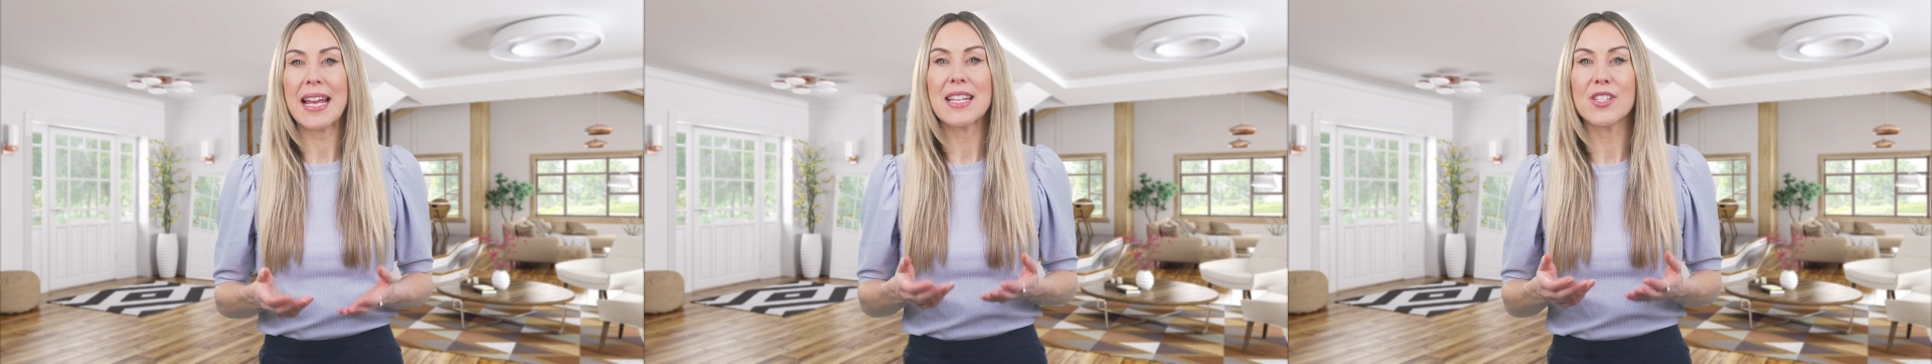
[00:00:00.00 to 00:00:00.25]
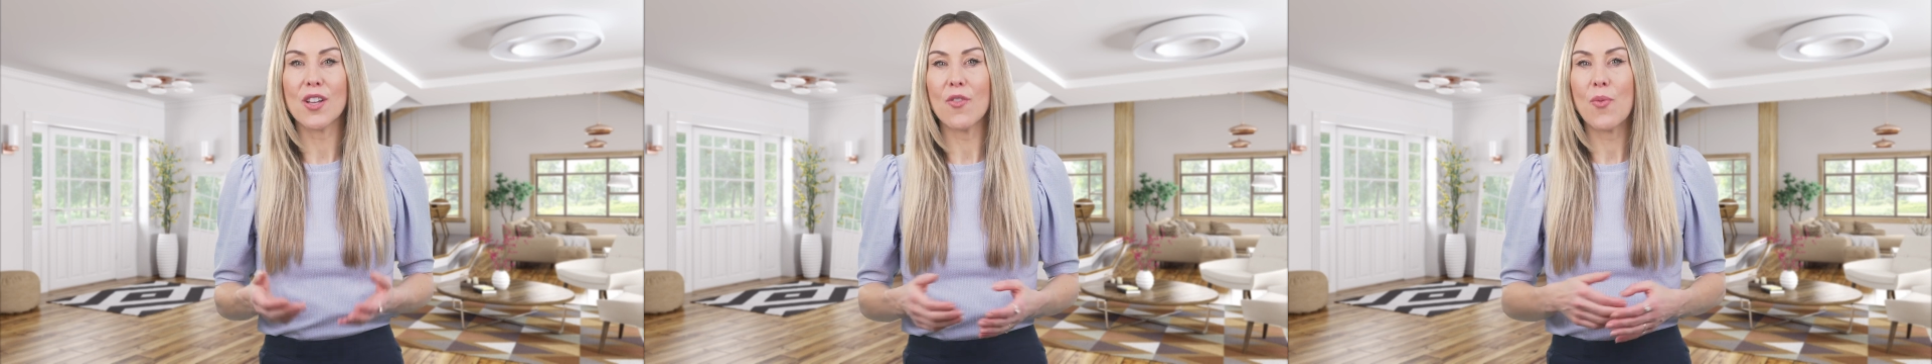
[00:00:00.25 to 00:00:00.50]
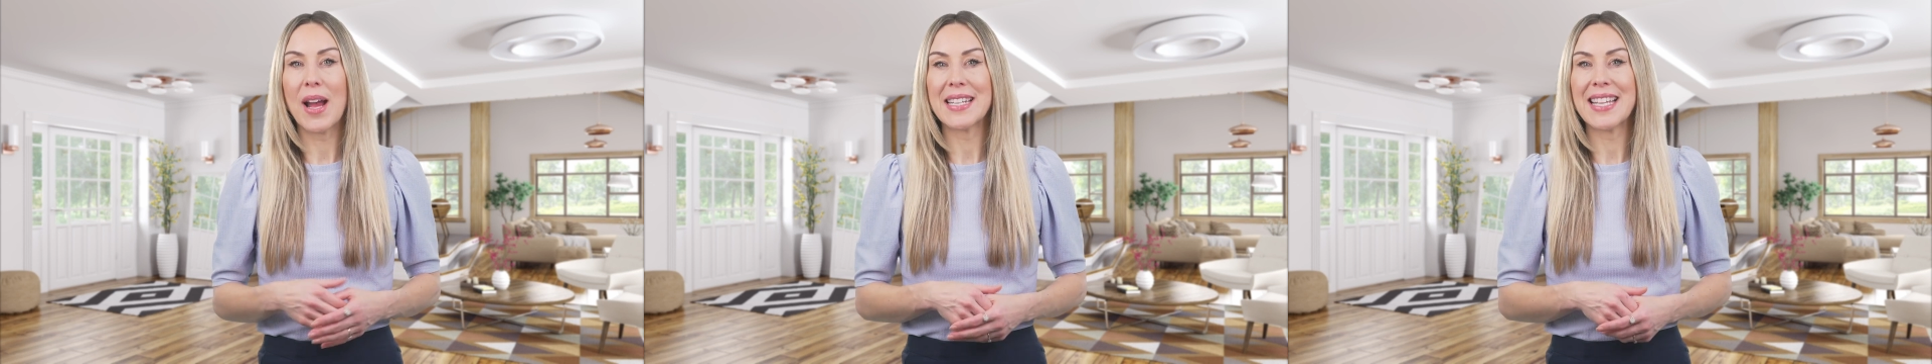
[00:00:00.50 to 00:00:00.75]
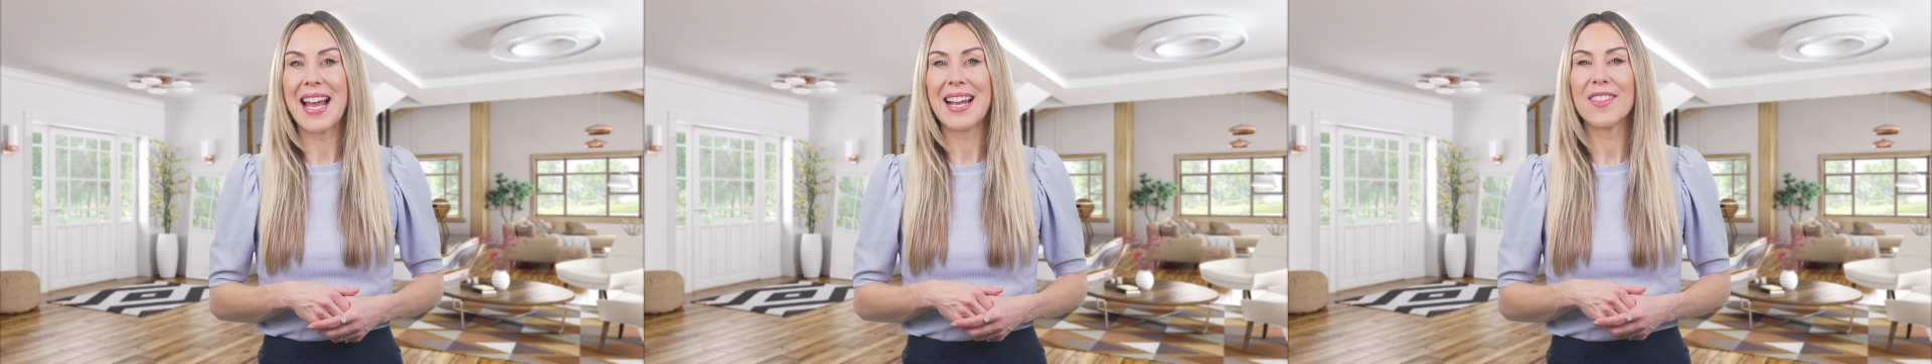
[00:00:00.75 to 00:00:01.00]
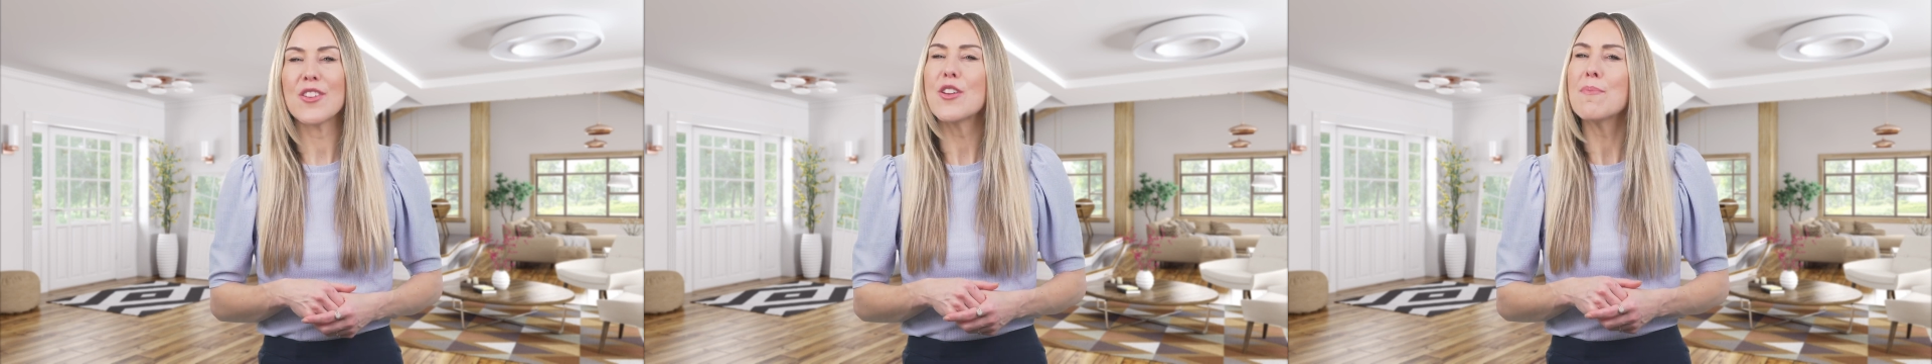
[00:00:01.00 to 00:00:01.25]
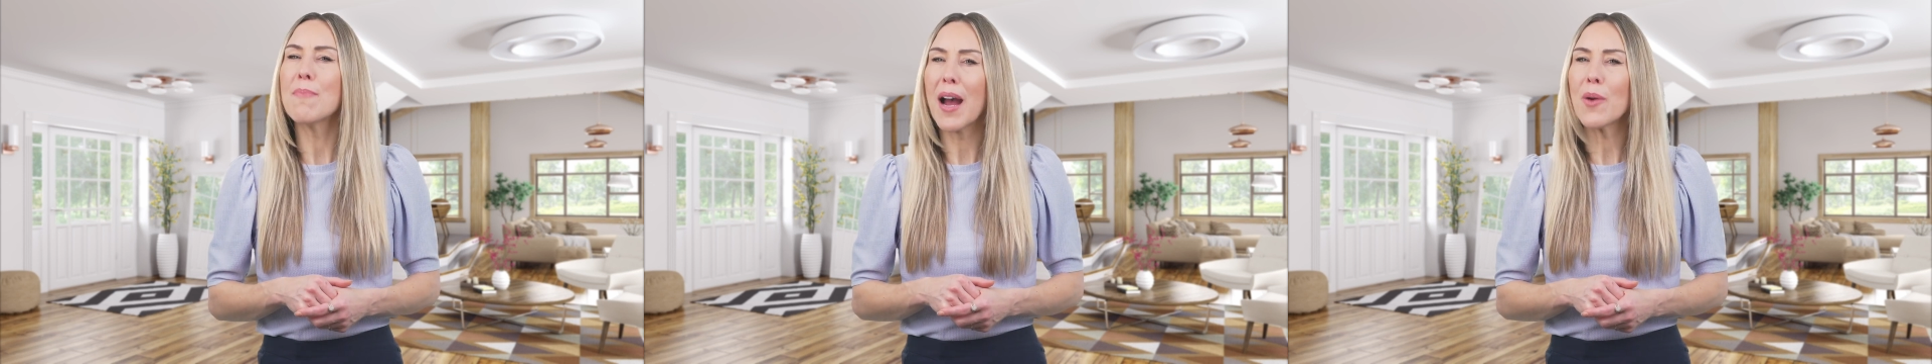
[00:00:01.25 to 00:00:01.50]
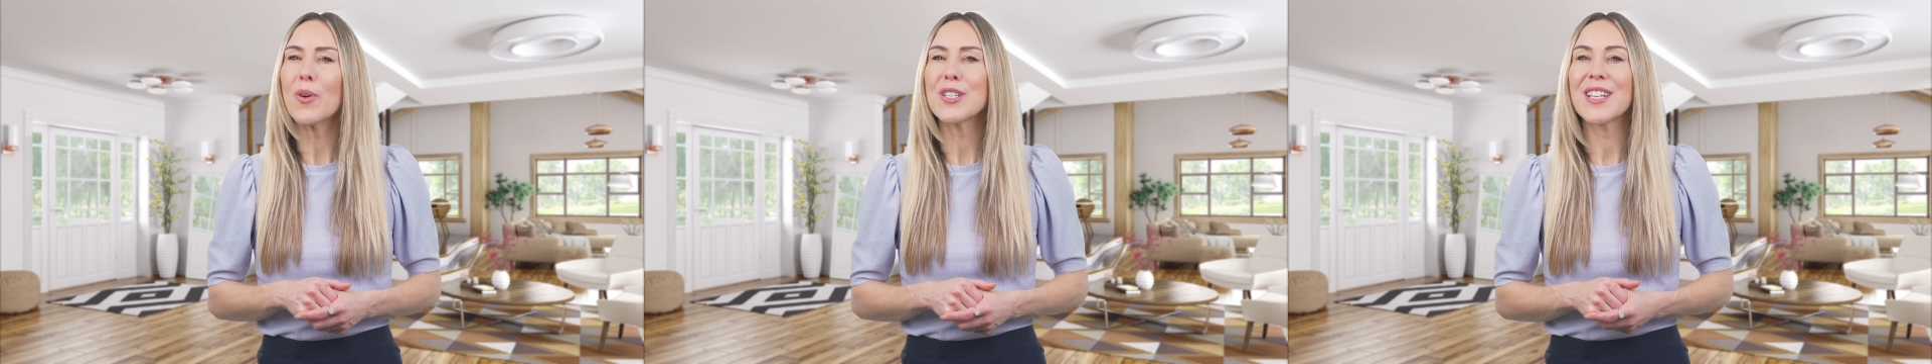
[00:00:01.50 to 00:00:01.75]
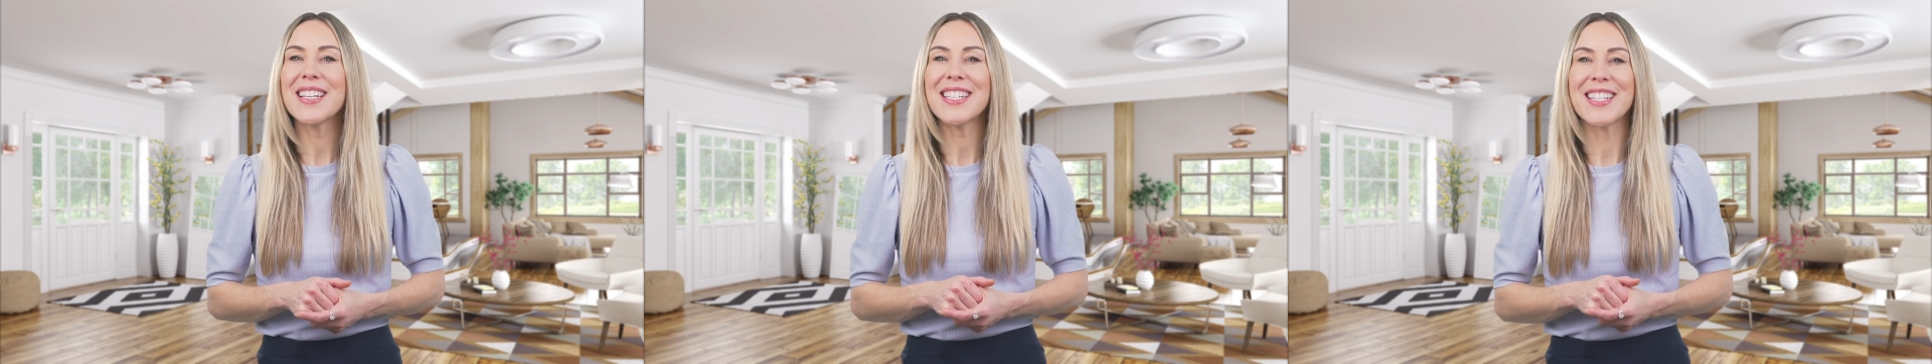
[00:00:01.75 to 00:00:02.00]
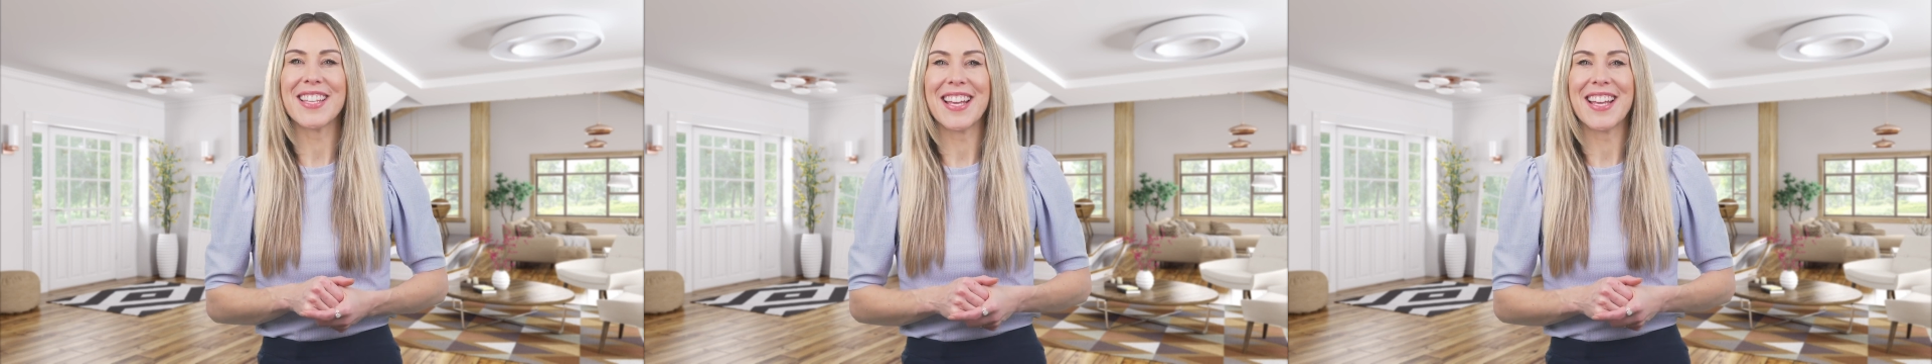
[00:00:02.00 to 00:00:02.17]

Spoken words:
in software tech, then you might want to listen to